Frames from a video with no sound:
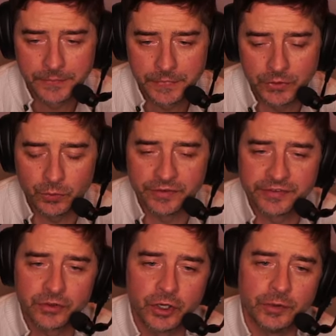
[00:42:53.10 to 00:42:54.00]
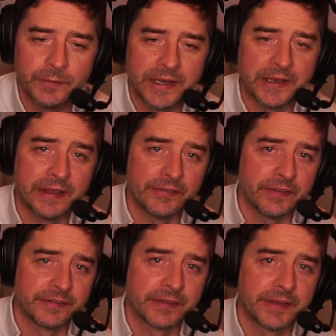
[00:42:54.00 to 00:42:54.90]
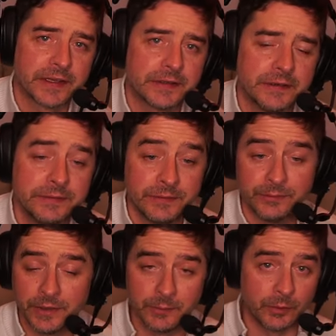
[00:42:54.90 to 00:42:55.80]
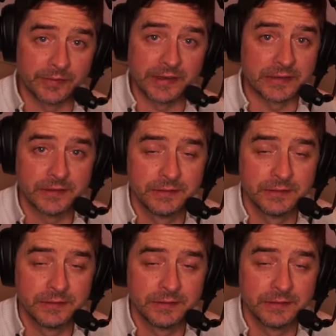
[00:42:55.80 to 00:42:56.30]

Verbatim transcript: There were so many levels to that. Upset.